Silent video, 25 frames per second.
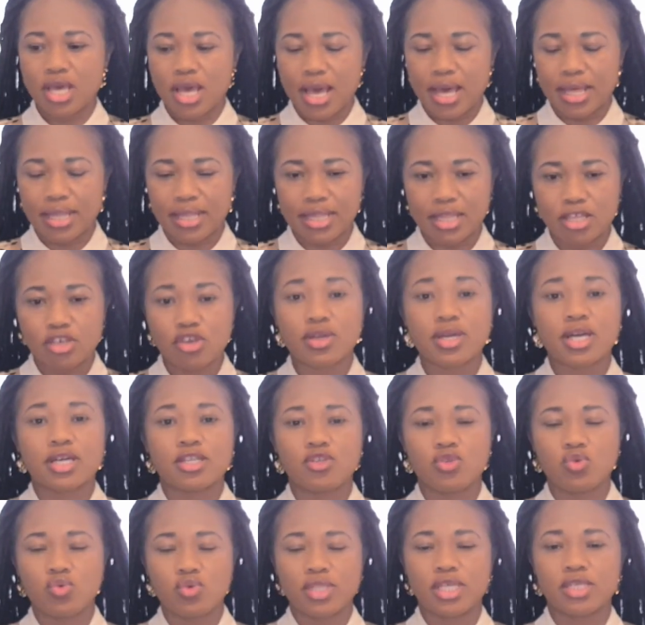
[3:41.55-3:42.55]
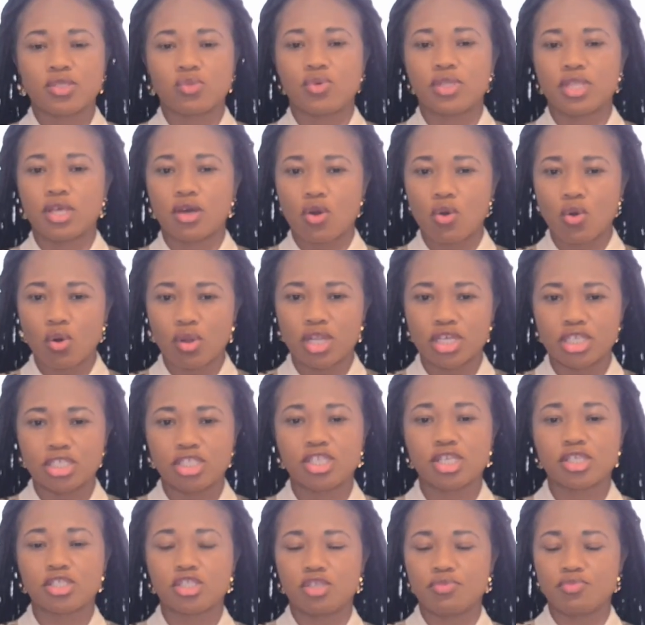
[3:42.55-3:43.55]
And you can do this with a colleague
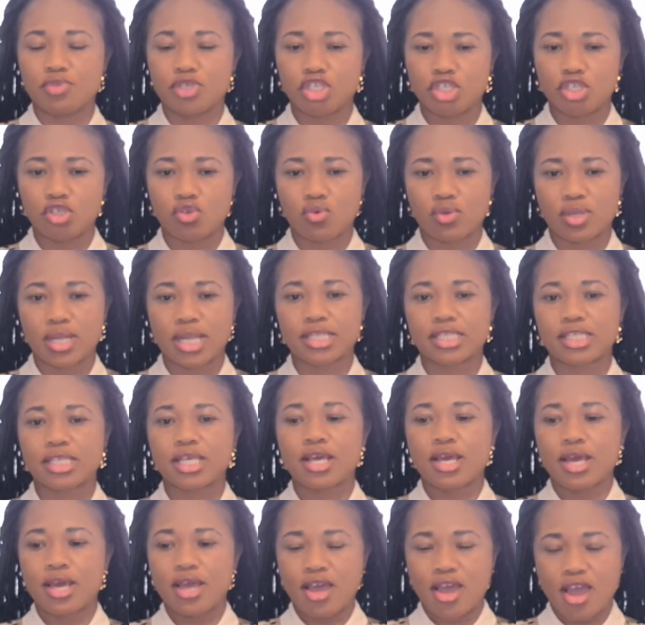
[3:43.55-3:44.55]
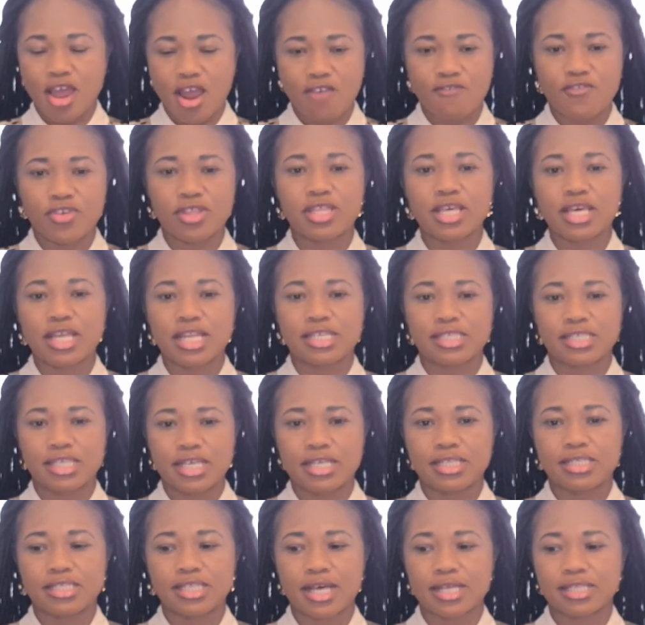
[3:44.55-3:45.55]
just to be sure that everything is
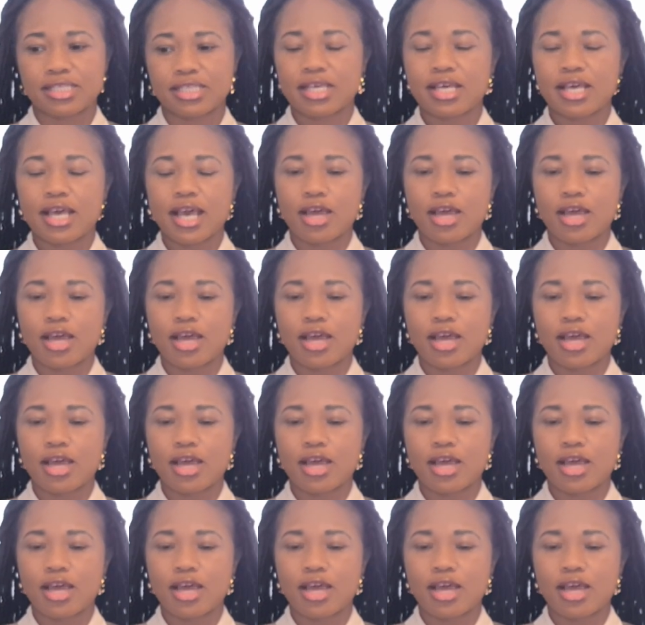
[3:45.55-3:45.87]
intact.